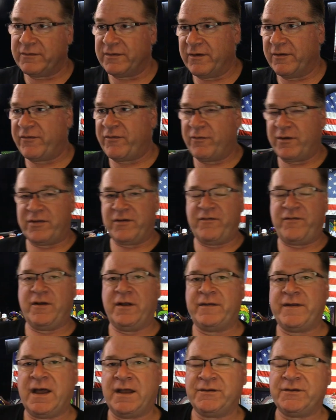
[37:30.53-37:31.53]
with the
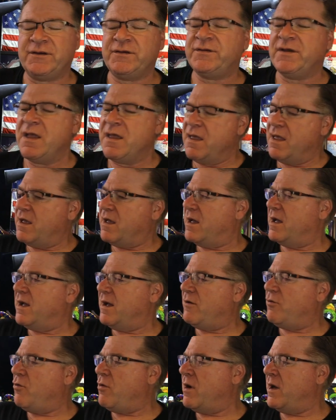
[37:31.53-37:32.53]
fill nozzles.
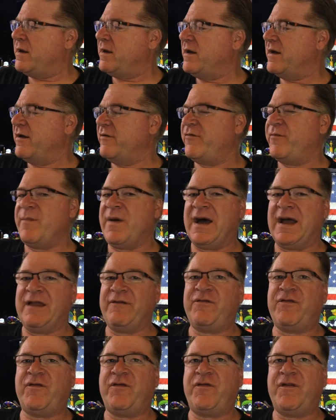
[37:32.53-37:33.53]
Uh, one of
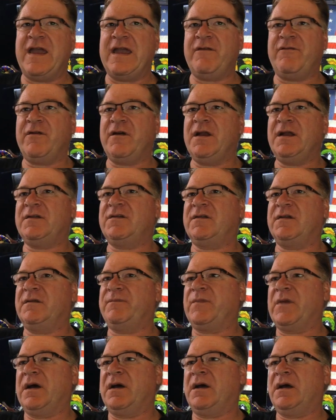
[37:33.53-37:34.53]
my favorite
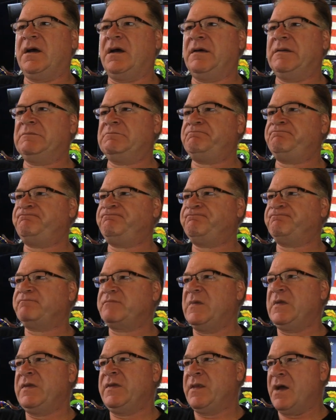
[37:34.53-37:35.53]
um,
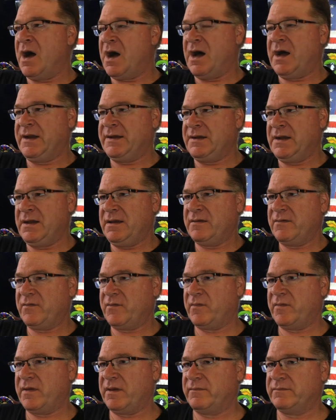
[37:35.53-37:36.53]
non
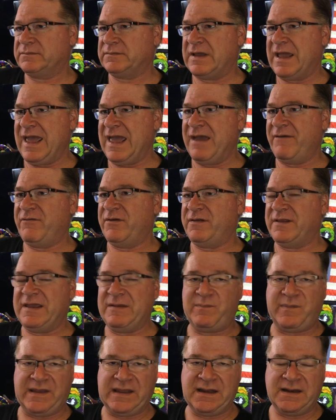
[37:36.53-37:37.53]

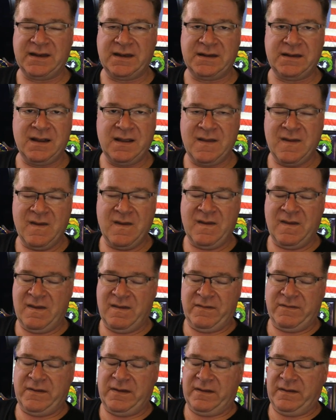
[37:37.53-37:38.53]
heavily peated
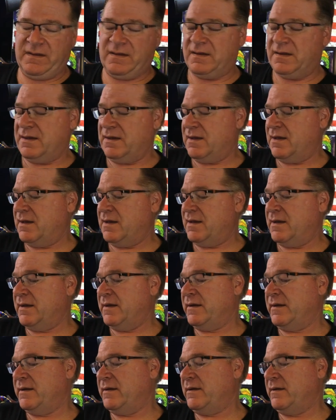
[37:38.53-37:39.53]

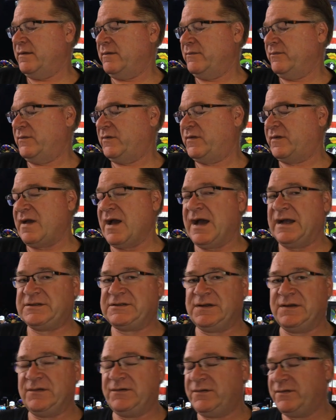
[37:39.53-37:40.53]
uh,
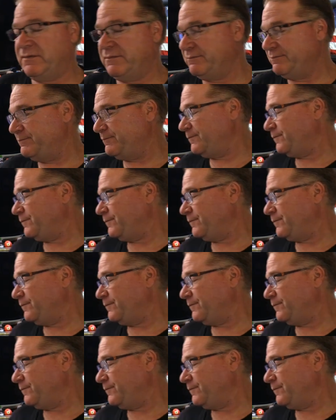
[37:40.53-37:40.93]
scotches.